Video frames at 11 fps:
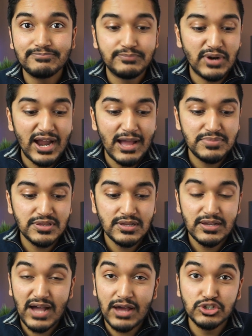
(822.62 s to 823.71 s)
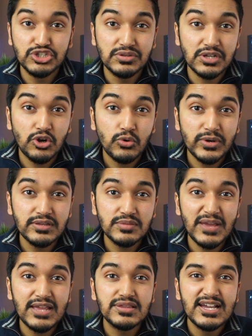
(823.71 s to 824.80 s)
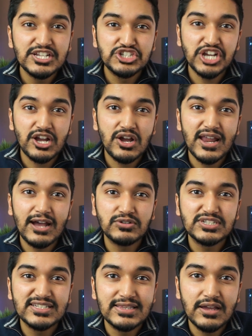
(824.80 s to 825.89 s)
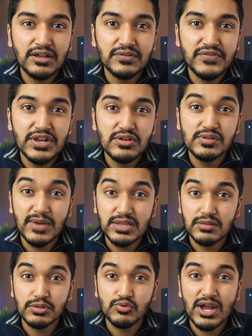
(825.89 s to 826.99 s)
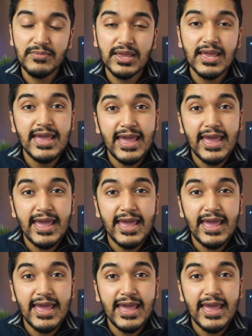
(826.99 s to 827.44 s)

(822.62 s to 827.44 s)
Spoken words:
perhaps how to choose a co-working space, check on out the other videos by subscribing.